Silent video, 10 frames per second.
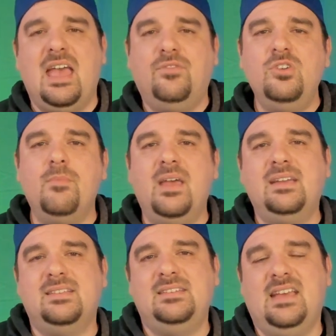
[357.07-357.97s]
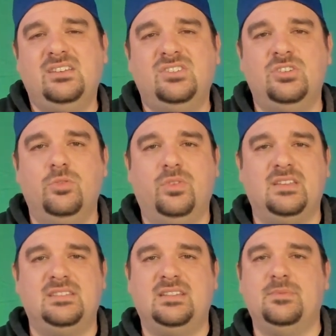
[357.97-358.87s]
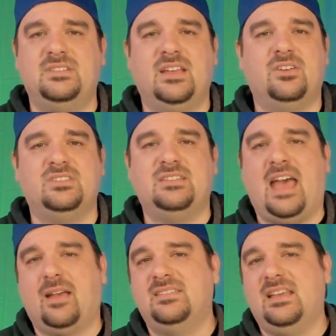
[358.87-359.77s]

If you make it to day two with a substandard stack,